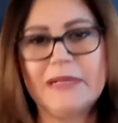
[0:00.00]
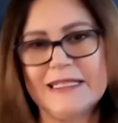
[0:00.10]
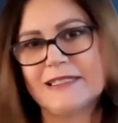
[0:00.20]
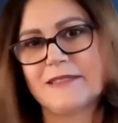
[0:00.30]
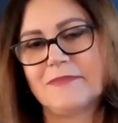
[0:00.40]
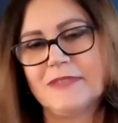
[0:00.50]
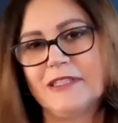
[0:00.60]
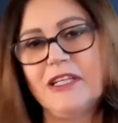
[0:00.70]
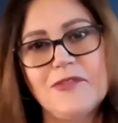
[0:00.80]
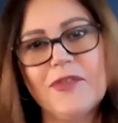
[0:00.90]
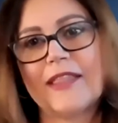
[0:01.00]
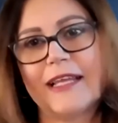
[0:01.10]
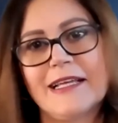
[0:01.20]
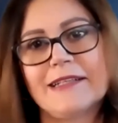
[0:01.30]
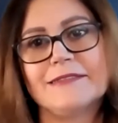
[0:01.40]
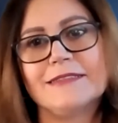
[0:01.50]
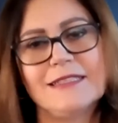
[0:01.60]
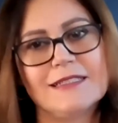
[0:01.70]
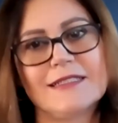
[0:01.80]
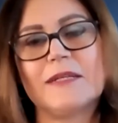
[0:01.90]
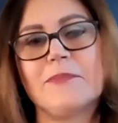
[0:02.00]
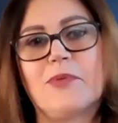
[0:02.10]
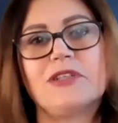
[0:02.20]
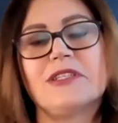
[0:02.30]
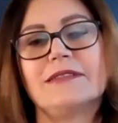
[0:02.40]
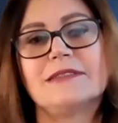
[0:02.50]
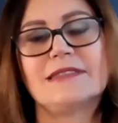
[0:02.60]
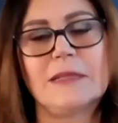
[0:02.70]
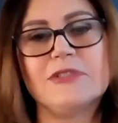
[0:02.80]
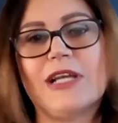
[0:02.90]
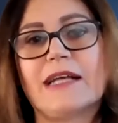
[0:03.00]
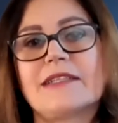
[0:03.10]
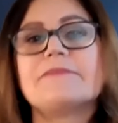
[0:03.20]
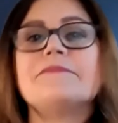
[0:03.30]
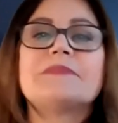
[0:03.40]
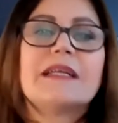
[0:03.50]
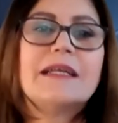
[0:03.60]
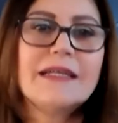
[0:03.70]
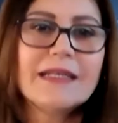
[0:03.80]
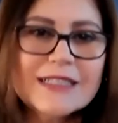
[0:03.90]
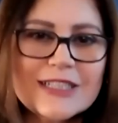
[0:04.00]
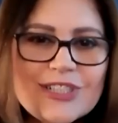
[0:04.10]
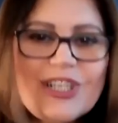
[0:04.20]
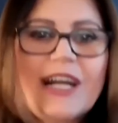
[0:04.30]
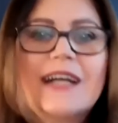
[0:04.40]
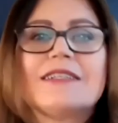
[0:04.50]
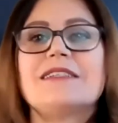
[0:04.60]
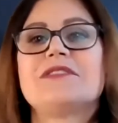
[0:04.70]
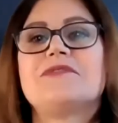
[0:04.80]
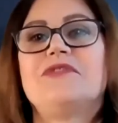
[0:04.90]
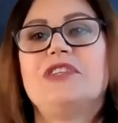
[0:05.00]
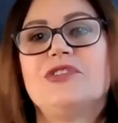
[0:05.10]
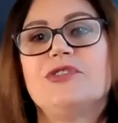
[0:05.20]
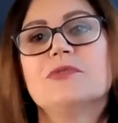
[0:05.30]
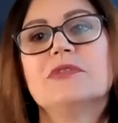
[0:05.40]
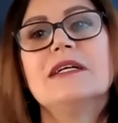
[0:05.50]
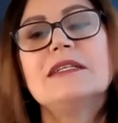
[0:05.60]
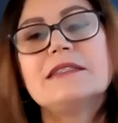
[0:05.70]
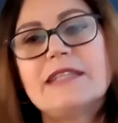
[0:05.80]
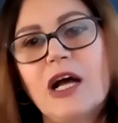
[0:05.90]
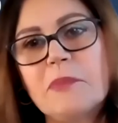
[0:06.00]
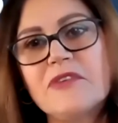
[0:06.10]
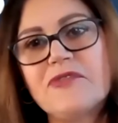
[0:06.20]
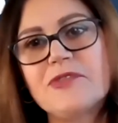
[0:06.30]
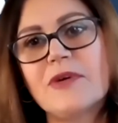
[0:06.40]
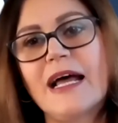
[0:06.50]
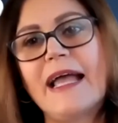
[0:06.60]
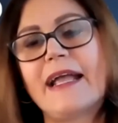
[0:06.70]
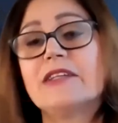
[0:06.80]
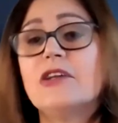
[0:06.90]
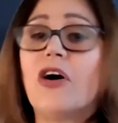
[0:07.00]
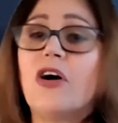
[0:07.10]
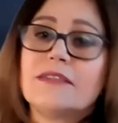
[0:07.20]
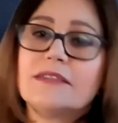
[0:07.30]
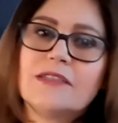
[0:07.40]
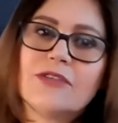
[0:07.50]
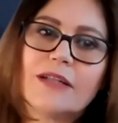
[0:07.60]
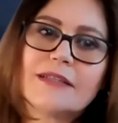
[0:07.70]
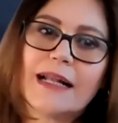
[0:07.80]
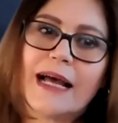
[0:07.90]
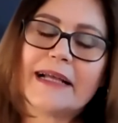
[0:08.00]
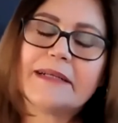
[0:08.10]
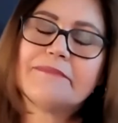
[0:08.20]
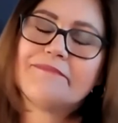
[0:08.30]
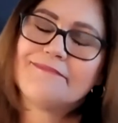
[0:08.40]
Please, if you think this is an important subject, share this video. Tell me if you like it or did not like.